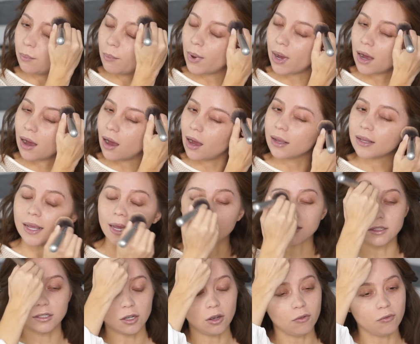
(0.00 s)
But yeah,
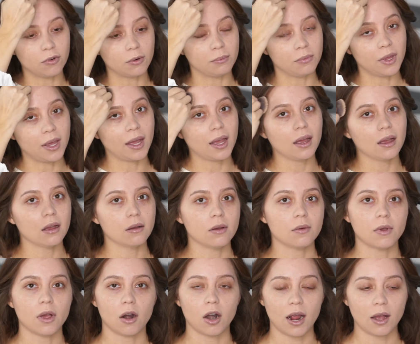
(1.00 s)
so from that,
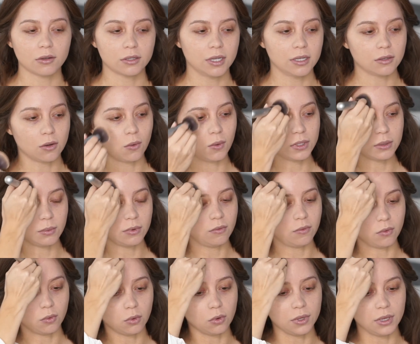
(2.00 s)
our house has always been
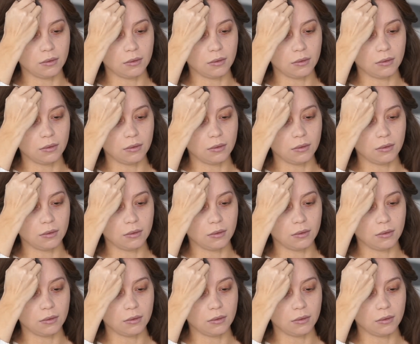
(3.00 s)
full.